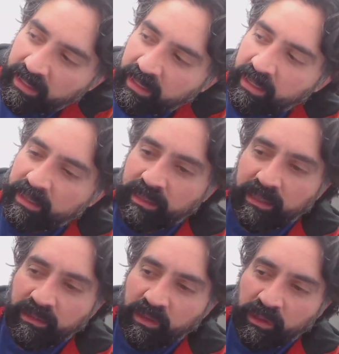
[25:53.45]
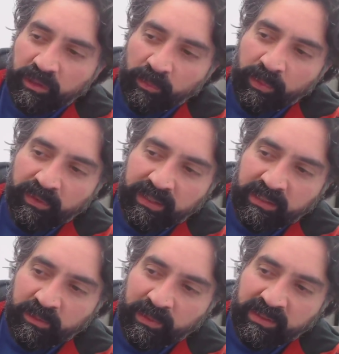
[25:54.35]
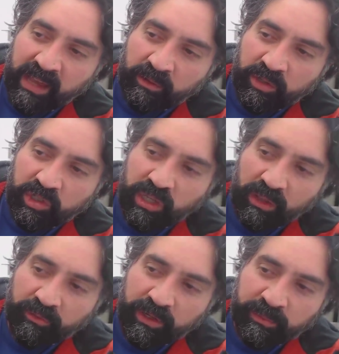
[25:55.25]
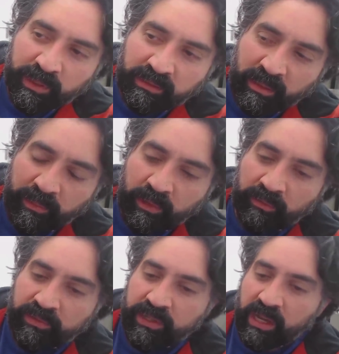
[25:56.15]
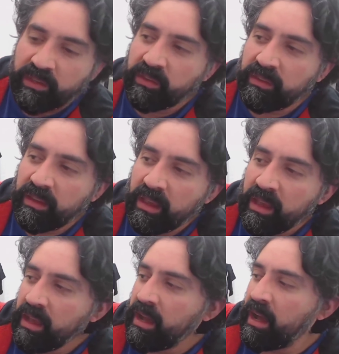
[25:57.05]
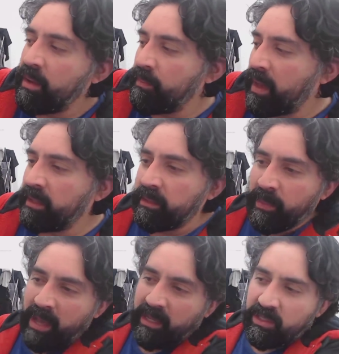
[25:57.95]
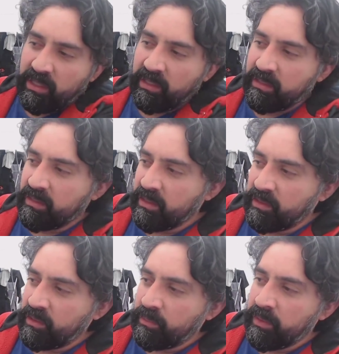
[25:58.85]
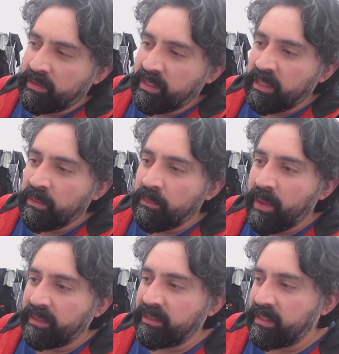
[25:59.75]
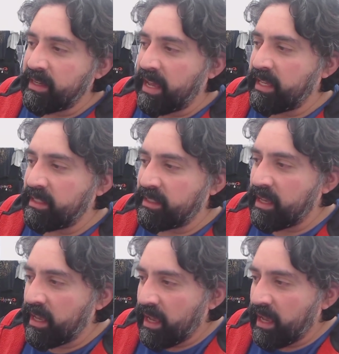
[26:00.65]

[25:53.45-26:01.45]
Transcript: The top of it's just been sat on a shelf where it's picked up a lot of dust, and the packaging has just seen better days.